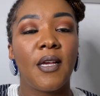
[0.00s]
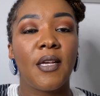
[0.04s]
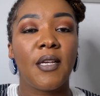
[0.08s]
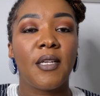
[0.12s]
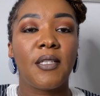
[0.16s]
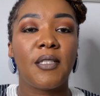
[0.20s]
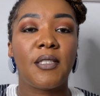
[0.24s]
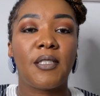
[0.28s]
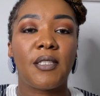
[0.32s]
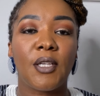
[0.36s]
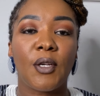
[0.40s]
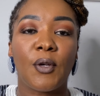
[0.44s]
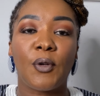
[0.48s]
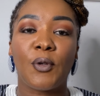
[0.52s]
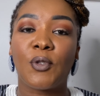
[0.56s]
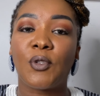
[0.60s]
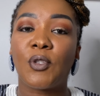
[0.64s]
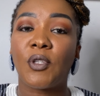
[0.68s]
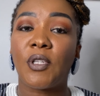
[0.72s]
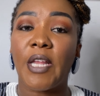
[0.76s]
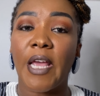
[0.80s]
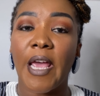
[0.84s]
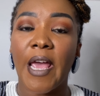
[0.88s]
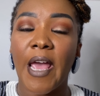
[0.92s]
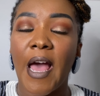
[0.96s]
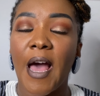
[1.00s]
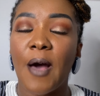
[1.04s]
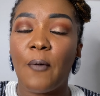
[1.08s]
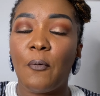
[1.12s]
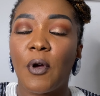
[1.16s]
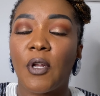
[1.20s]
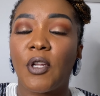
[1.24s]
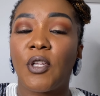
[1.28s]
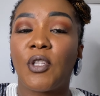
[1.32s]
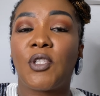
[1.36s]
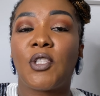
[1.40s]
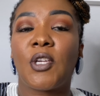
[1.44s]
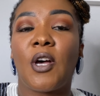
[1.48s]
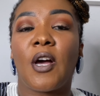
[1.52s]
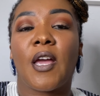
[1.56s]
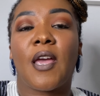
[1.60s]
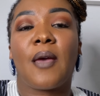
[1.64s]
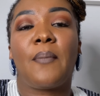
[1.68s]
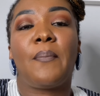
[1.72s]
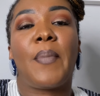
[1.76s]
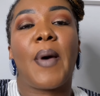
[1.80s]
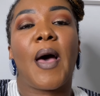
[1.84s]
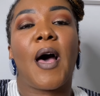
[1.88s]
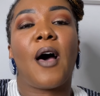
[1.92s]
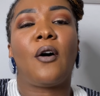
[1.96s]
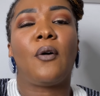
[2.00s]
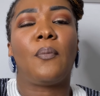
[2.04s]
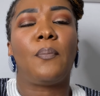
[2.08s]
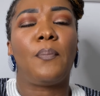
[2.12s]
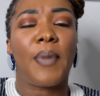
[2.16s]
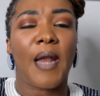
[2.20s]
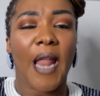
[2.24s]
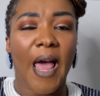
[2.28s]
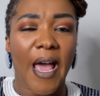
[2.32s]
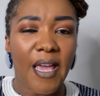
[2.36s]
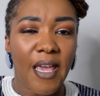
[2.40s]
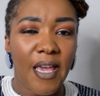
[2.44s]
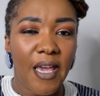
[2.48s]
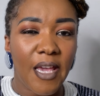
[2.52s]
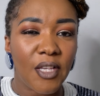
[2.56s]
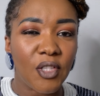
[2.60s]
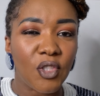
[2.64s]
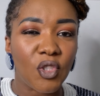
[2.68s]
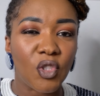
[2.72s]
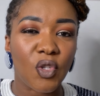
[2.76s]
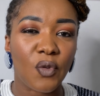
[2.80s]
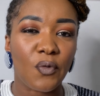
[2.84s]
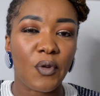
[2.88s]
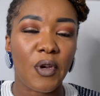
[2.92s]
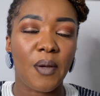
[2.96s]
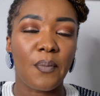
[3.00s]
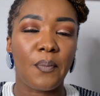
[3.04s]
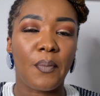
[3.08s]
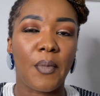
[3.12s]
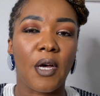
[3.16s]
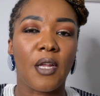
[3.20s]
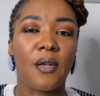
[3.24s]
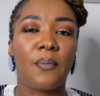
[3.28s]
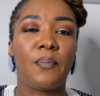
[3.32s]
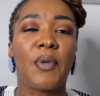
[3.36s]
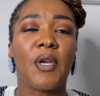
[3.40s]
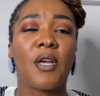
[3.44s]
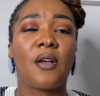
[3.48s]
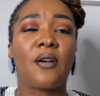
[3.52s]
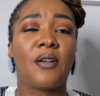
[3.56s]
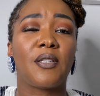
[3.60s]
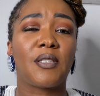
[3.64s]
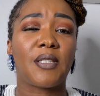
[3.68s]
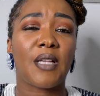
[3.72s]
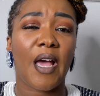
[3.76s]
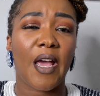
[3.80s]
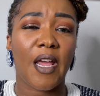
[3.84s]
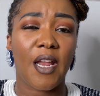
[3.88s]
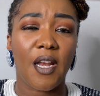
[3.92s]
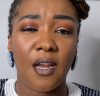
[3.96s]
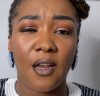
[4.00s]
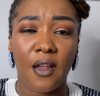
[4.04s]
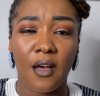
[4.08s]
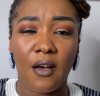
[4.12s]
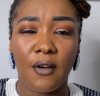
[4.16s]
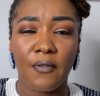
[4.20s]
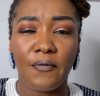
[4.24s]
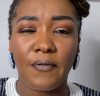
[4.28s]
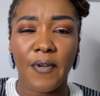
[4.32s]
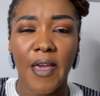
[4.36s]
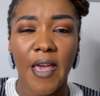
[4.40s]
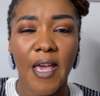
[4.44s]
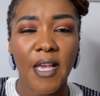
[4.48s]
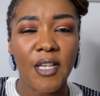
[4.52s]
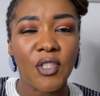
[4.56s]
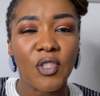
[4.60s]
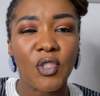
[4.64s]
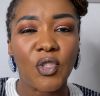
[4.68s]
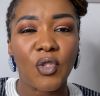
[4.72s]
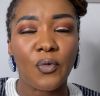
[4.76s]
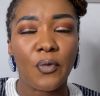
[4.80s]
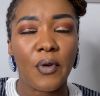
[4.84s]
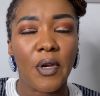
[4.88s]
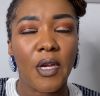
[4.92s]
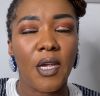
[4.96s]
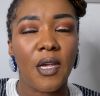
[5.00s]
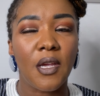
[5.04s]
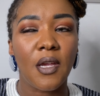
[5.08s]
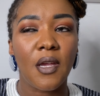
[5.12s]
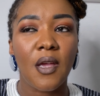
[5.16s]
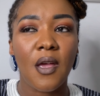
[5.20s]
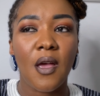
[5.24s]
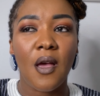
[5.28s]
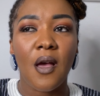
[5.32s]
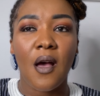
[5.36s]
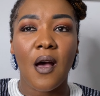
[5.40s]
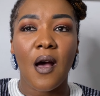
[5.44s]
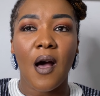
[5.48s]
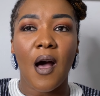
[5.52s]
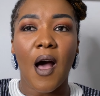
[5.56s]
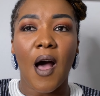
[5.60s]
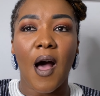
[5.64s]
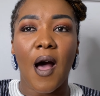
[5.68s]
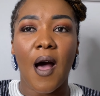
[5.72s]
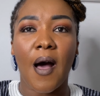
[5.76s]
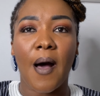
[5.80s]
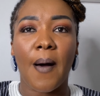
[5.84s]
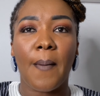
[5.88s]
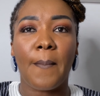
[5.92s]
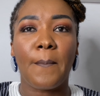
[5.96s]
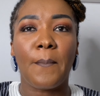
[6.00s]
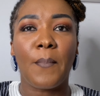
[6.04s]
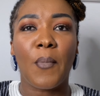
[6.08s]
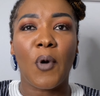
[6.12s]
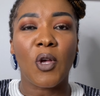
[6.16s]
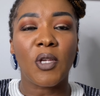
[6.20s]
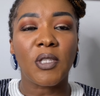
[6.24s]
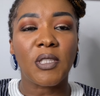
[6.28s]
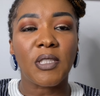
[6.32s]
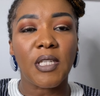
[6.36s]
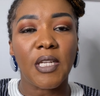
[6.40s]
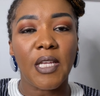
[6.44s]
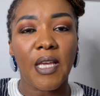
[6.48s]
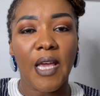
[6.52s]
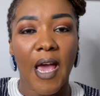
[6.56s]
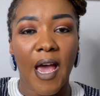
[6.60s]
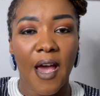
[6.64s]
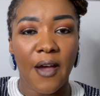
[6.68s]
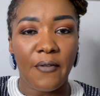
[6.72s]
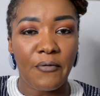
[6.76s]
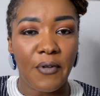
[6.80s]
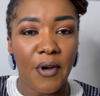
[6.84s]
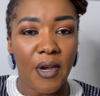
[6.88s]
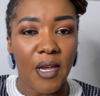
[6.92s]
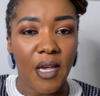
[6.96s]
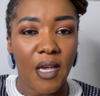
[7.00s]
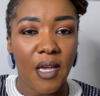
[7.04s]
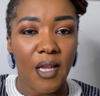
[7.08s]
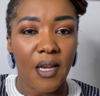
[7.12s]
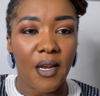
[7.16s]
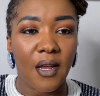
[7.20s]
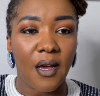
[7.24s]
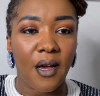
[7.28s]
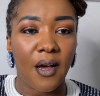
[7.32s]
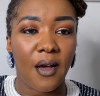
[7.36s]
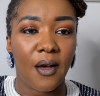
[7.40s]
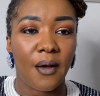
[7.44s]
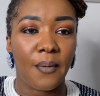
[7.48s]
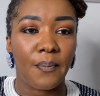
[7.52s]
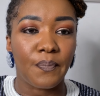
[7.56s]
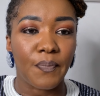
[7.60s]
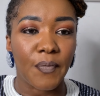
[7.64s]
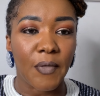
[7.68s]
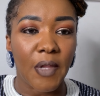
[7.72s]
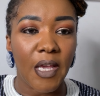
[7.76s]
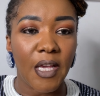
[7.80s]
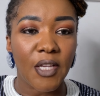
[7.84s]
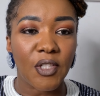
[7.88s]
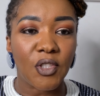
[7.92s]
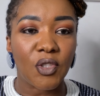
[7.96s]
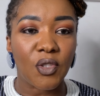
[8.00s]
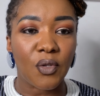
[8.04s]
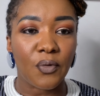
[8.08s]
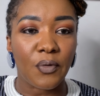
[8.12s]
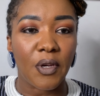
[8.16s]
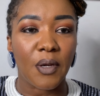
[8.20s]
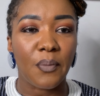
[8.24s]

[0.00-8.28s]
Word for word: So today I want to talk about Black History Month because I love history, um, mostly African um, history.